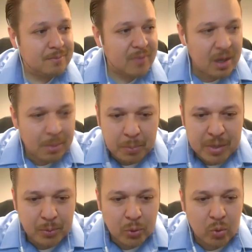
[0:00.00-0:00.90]
about
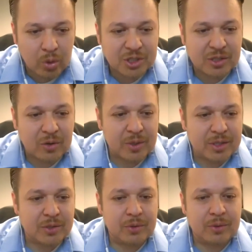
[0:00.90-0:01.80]
people who are just going
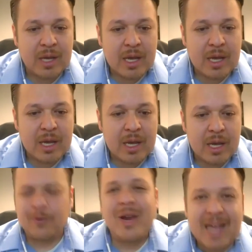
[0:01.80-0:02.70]
to
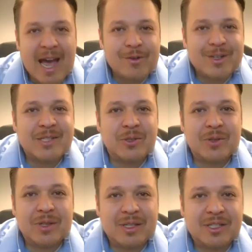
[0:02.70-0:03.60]
different ways to
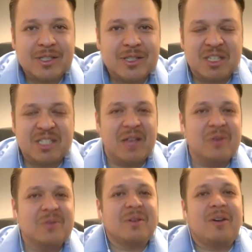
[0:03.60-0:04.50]
advertise so that just the
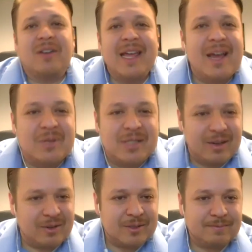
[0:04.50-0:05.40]
sales are lay down
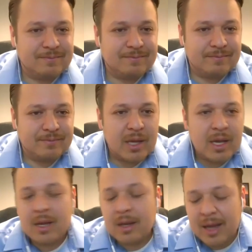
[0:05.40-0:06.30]
sales.
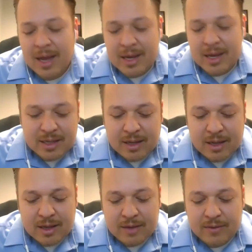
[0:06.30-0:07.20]
Guys, if,
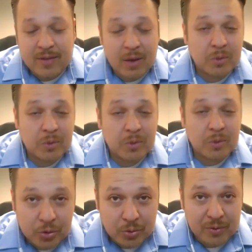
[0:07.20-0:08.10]
if that was
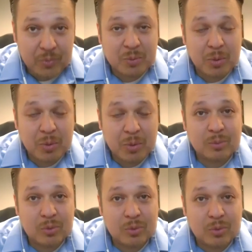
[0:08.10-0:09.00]
true, if it was
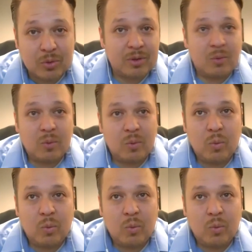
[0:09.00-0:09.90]
possible,
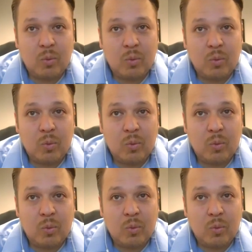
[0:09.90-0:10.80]
we
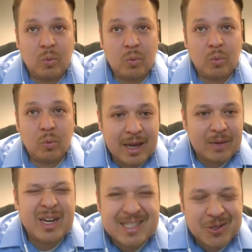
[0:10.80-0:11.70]
need,
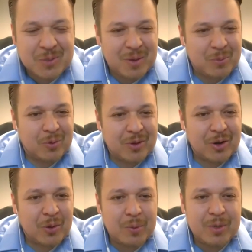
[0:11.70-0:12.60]
and we wouldn't need
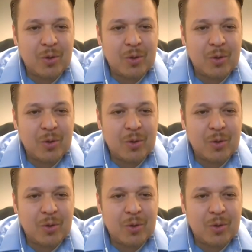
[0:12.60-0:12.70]
salespeople, you